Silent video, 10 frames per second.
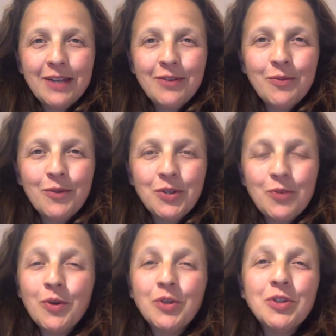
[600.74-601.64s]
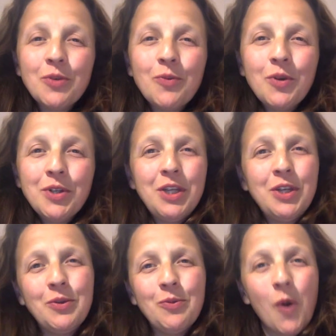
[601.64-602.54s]
clear on what you want. So, what do
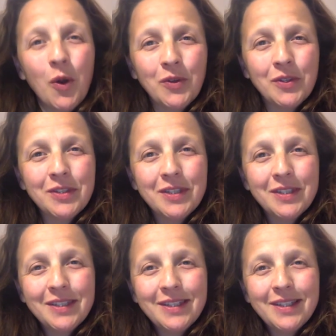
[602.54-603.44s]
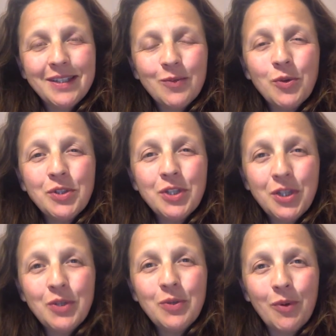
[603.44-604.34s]
you want? What do
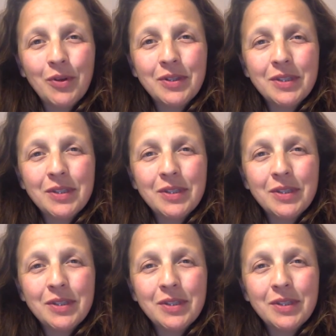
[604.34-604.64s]
you want?